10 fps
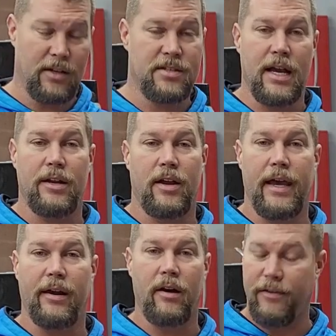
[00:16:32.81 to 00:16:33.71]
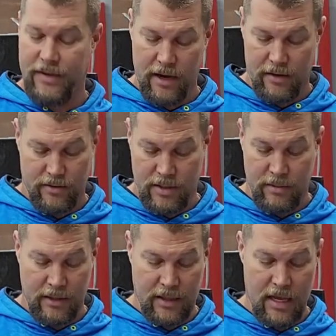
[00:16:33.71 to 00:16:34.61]
the side of your head off. I don't know, something
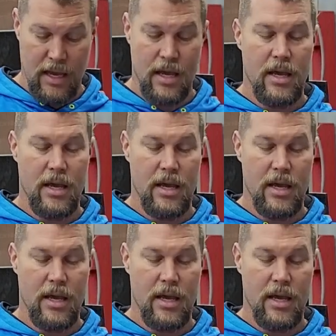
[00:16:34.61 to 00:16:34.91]
like that.